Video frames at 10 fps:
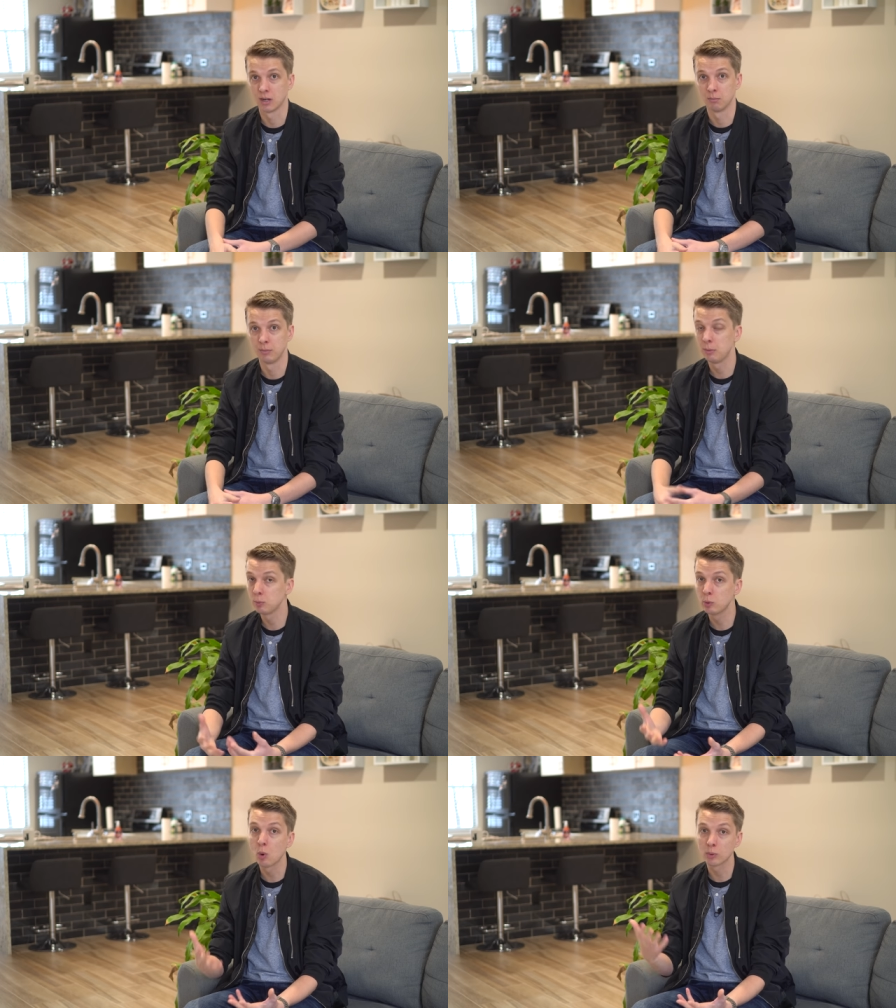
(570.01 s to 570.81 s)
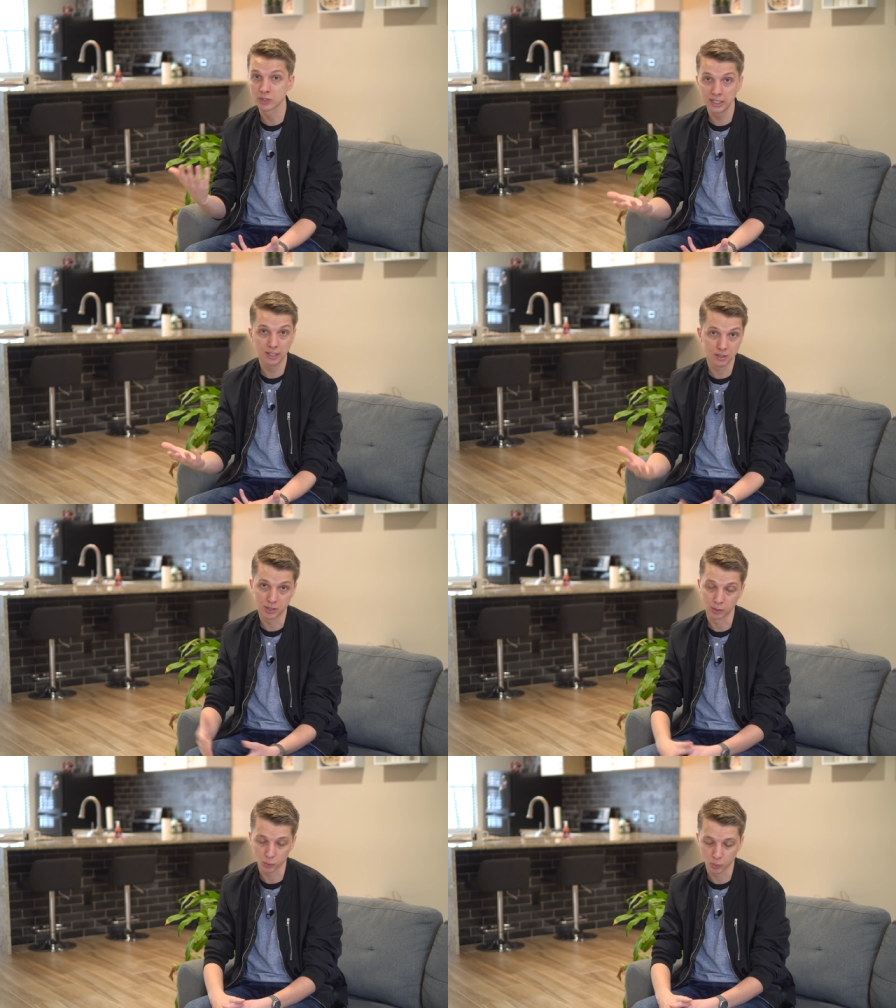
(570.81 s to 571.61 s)
Um, maybe we won't see it
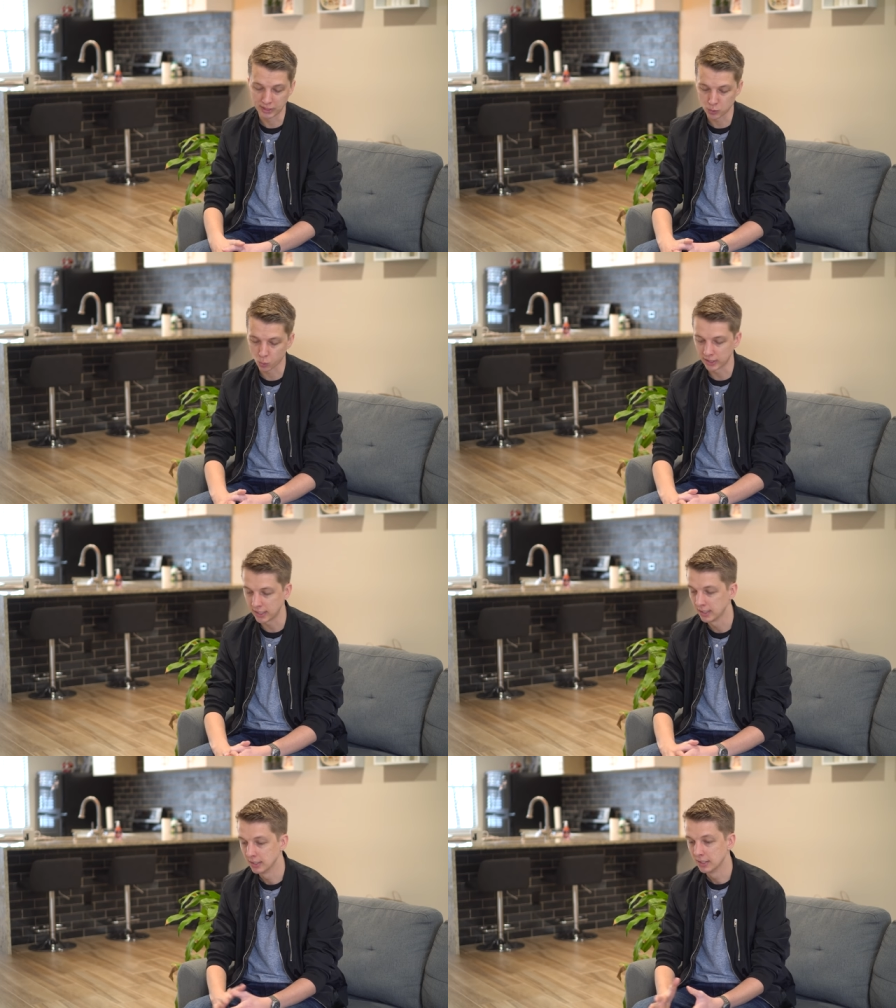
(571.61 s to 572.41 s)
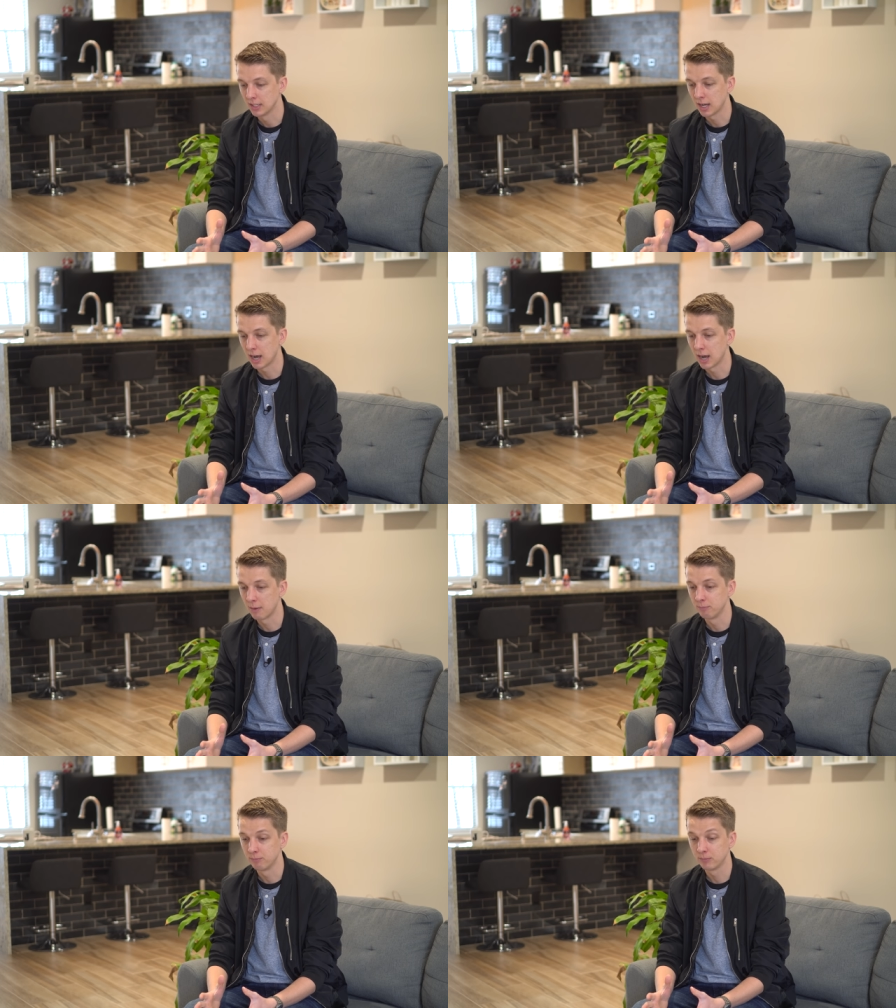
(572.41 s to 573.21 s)
until 2020.
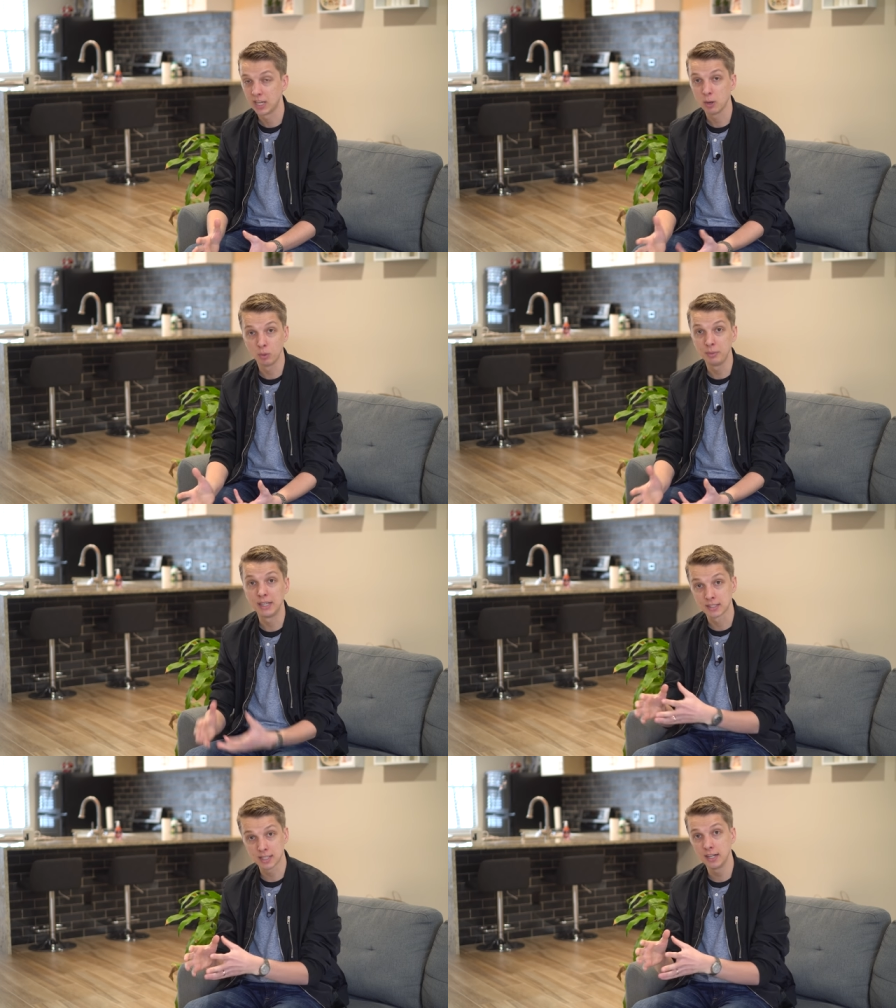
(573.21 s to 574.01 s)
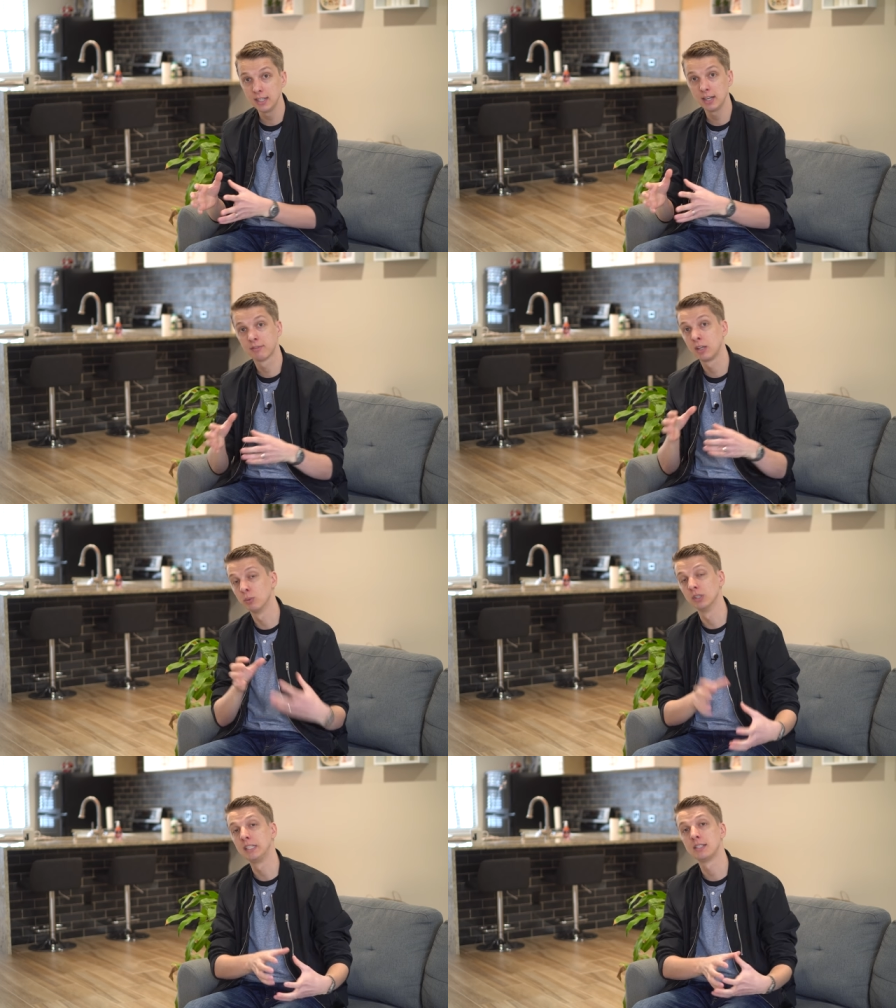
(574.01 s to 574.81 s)
Um, it would be exciting if they
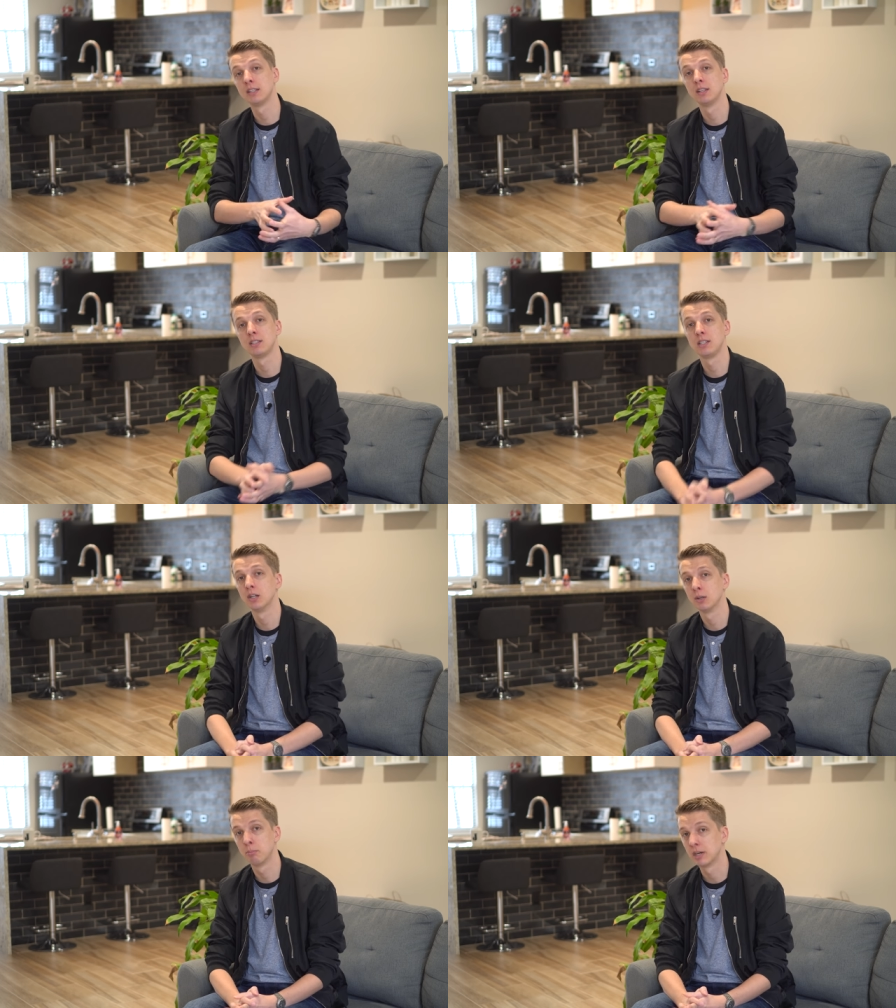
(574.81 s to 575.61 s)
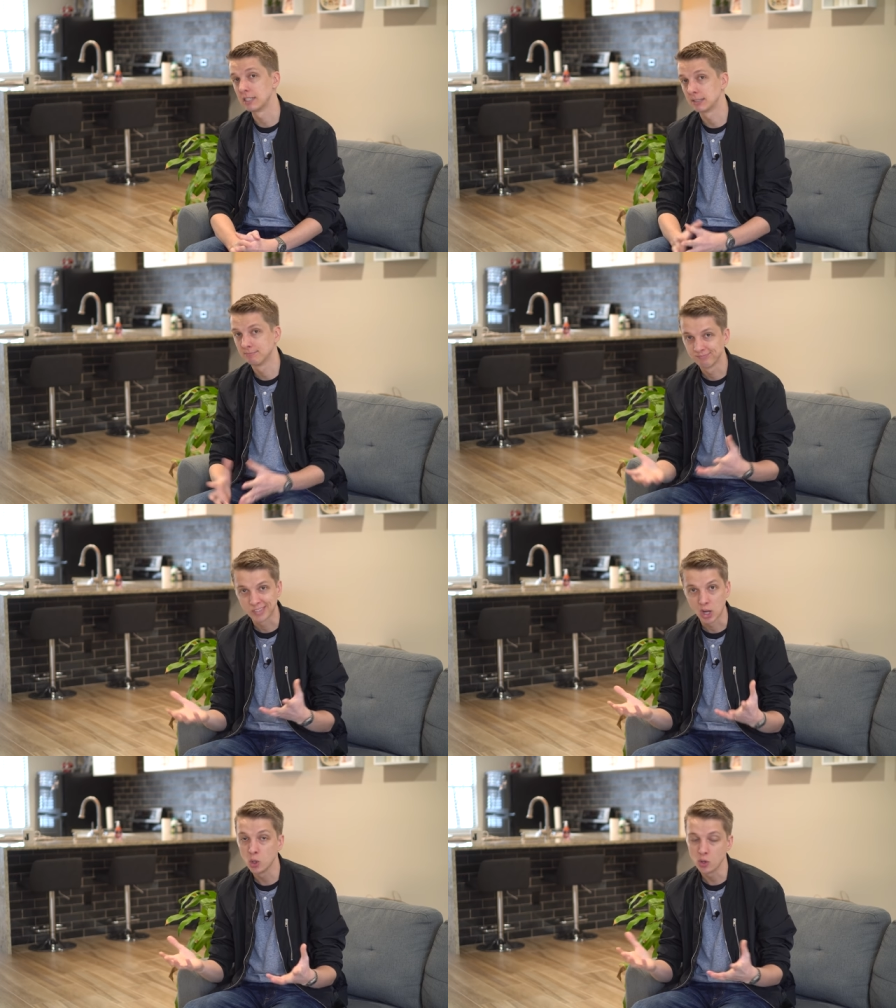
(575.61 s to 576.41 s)
released it this year, but
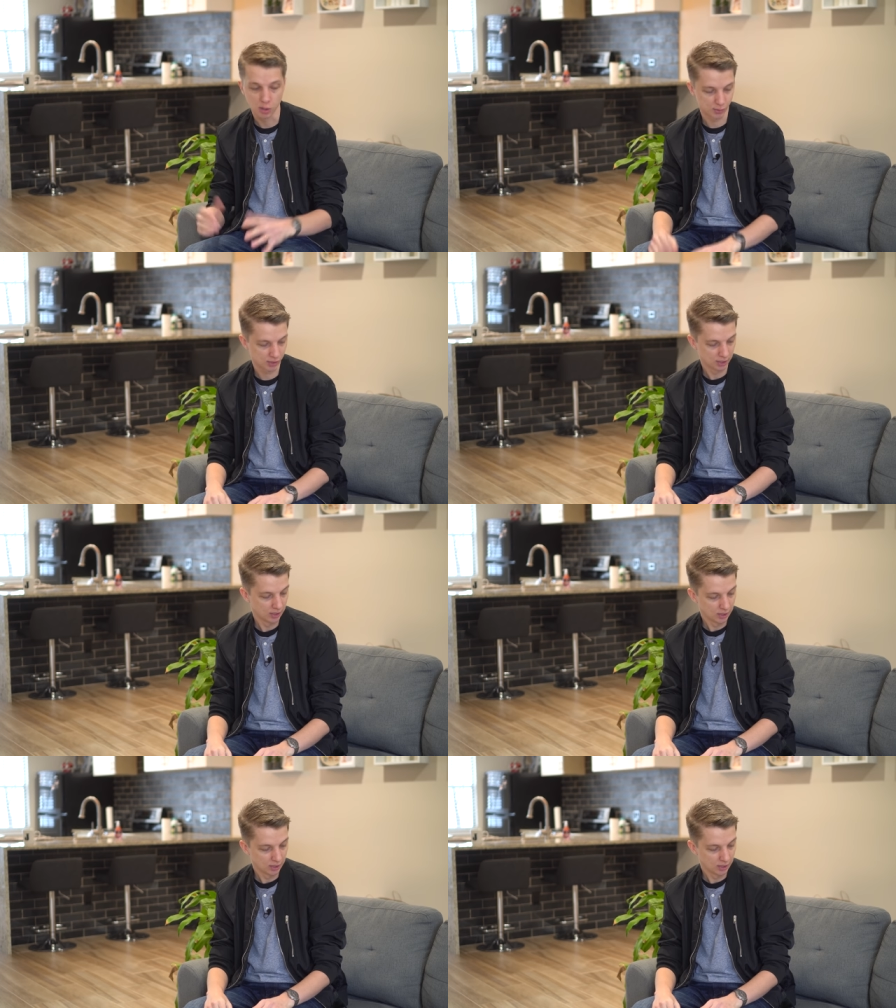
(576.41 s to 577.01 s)
who knows?